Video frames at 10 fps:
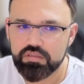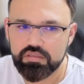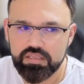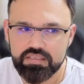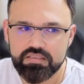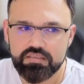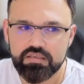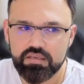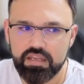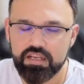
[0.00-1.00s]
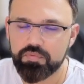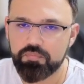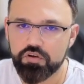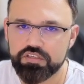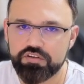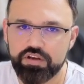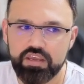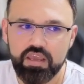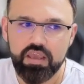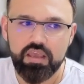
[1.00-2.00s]
this GitHub
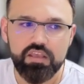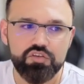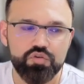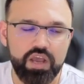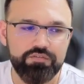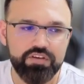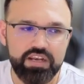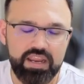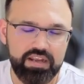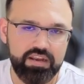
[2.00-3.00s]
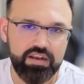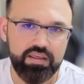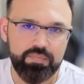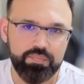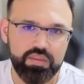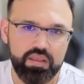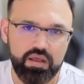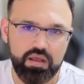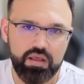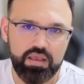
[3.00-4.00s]
repository. So I've created
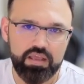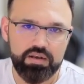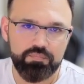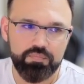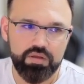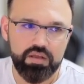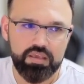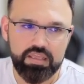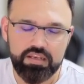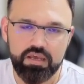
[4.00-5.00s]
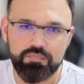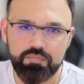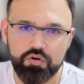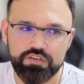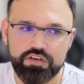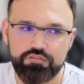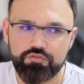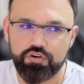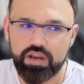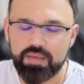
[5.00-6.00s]
a GitHub repository
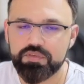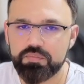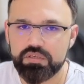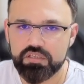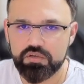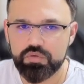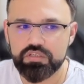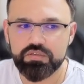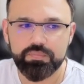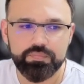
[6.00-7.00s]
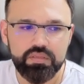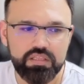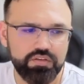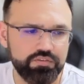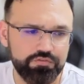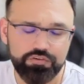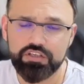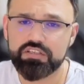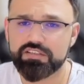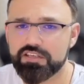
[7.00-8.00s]
for MCP servers. Now the
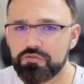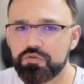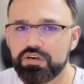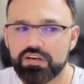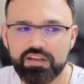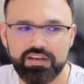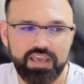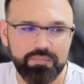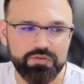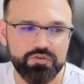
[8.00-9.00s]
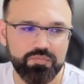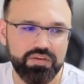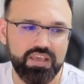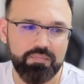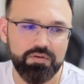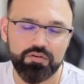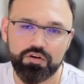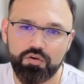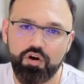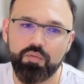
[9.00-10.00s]
first server, it happens to be
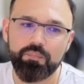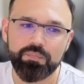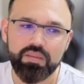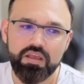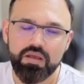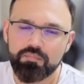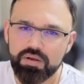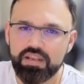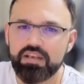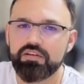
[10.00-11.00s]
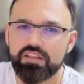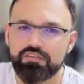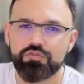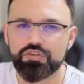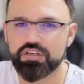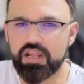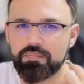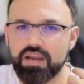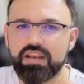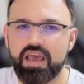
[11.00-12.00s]
capital.com, but in the future, I
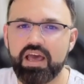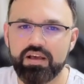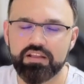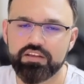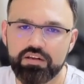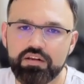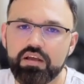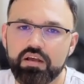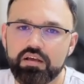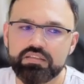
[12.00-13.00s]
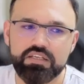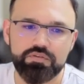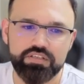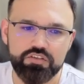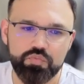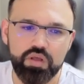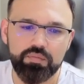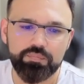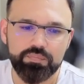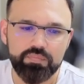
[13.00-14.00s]
might add other servers as well.